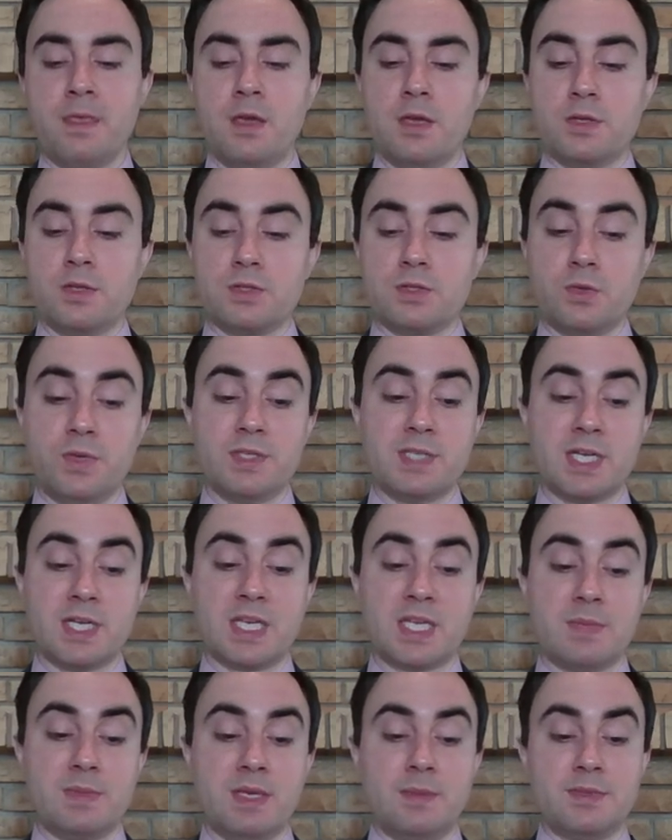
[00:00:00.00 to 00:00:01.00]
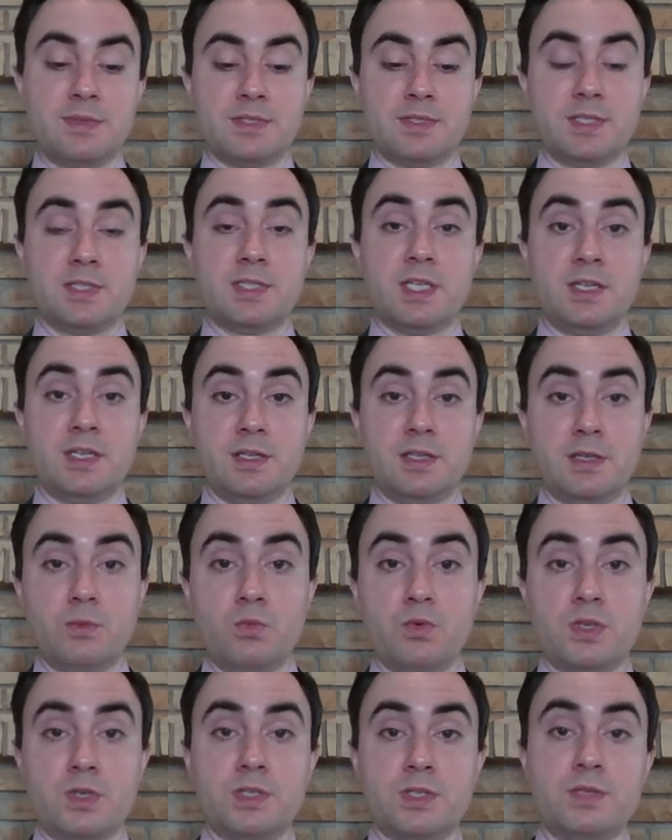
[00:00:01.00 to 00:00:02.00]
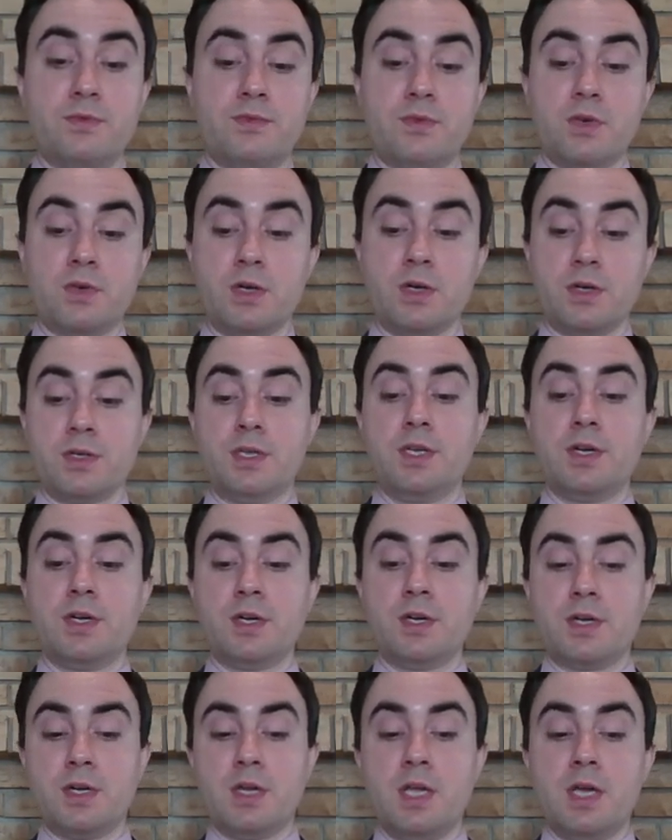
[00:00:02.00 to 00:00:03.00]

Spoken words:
So he's not going to be able to settle it once and for all here.